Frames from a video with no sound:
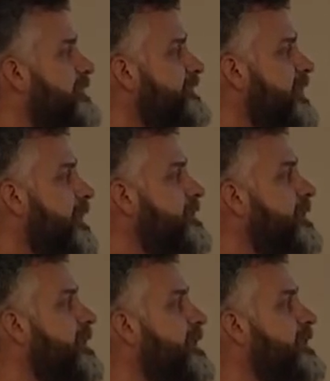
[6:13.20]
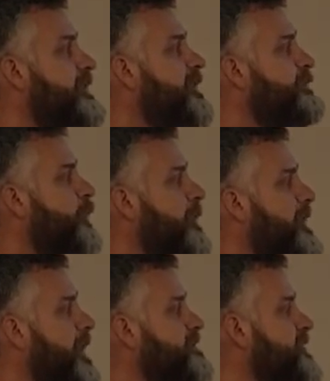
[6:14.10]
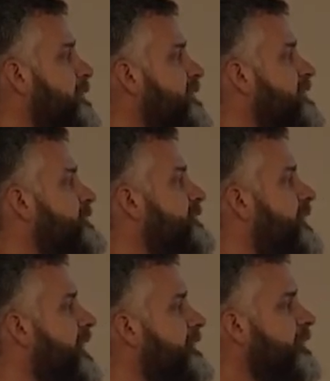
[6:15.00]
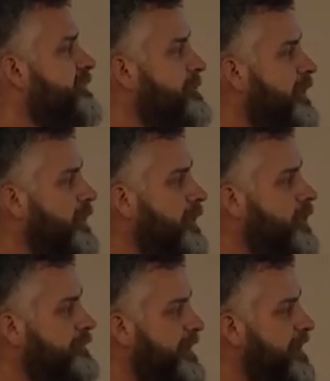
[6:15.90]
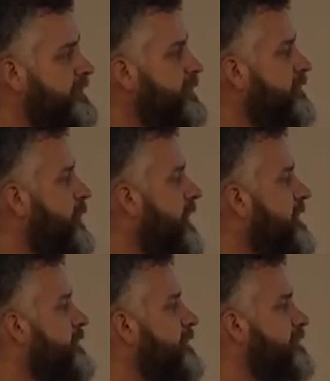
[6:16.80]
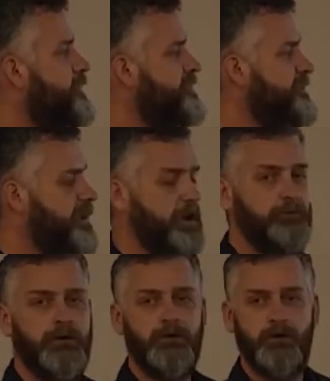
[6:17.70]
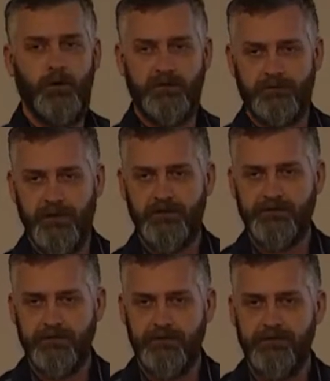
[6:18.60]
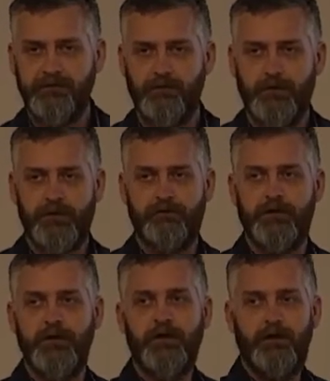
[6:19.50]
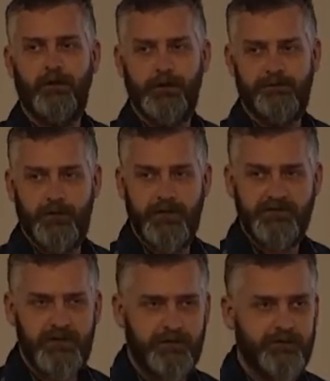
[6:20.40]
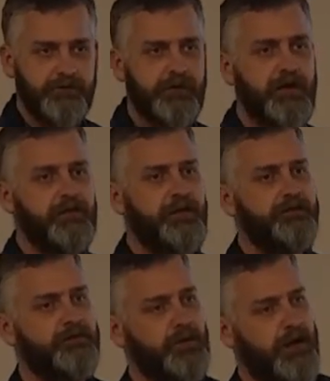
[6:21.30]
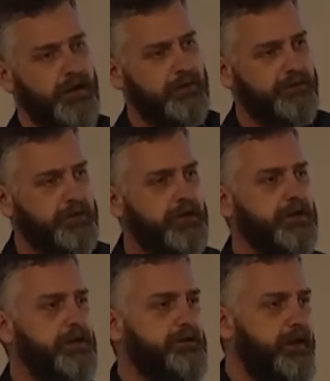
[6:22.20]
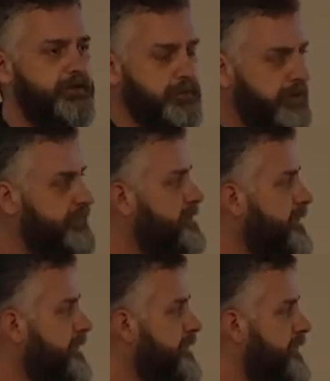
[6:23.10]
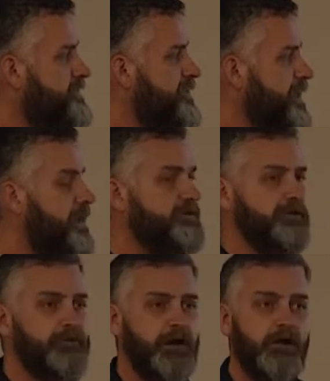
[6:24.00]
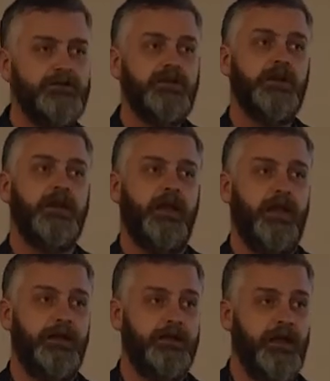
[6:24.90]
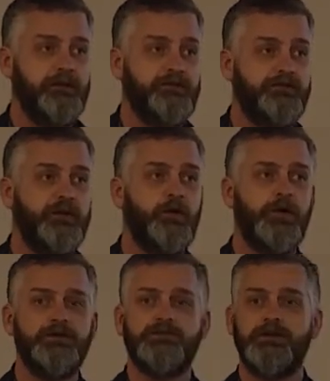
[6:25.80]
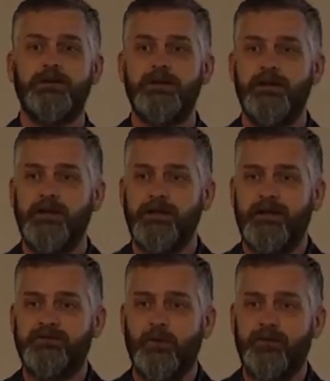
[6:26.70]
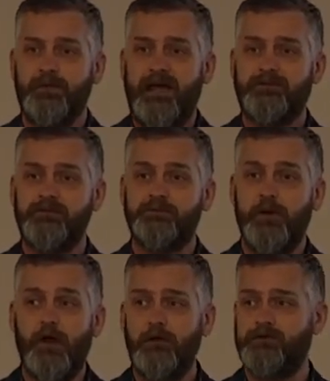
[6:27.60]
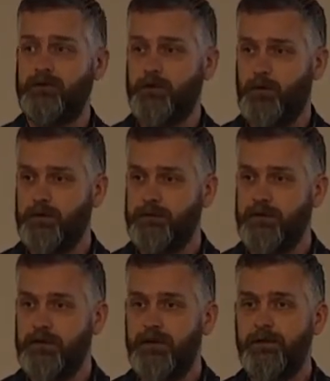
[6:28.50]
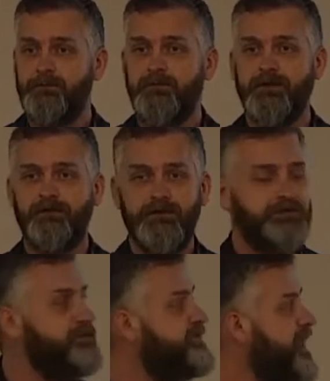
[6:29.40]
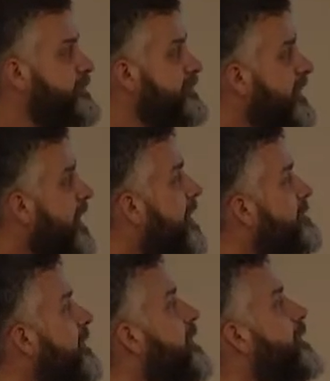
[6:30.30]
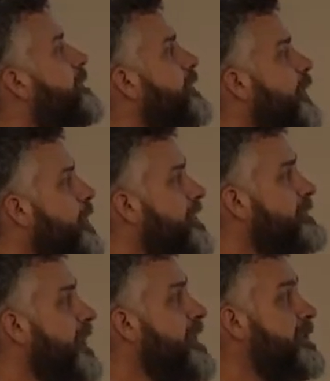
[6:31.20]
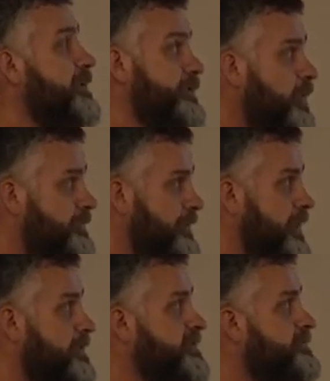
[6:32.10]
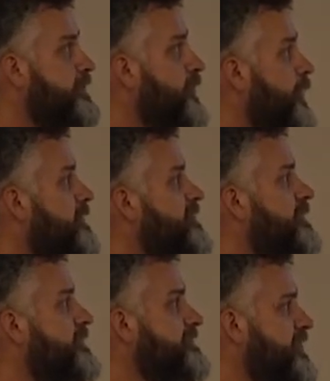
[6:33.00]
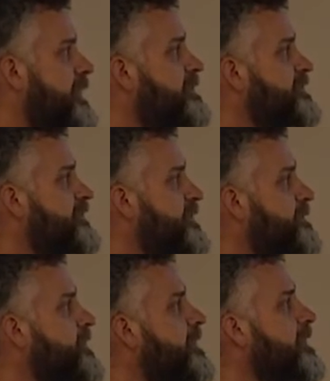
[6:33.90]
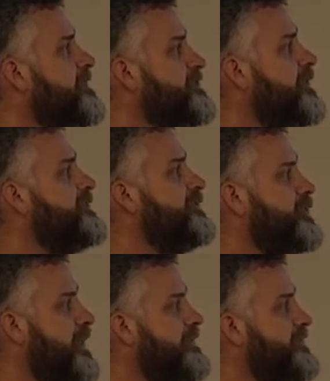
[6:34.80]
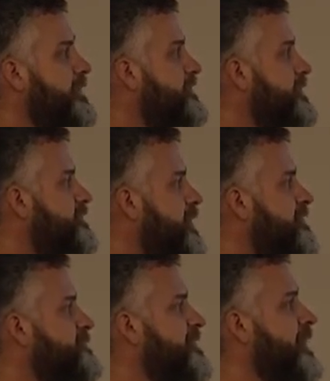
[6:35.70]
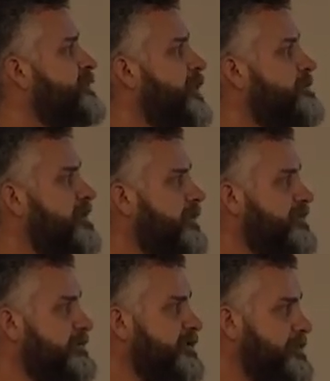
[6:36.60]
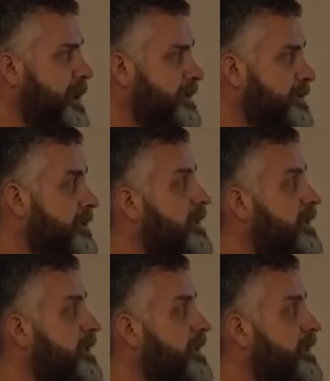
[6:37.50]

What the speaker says: and said, therefore a man shall leave his father and his mother and hold fast to his wife, and the two shall become one flesh. So whatever you read in Genesis, that's the right answer. That's basically the Christian doctrine of marriage. And in case you still weren't sure, guess what passage Paul's going to quote? In Ephesians chapter 5, for no one ever hated his own flesh, but nourishes and cherishes it, just as Christ does the church, because we are members of his body.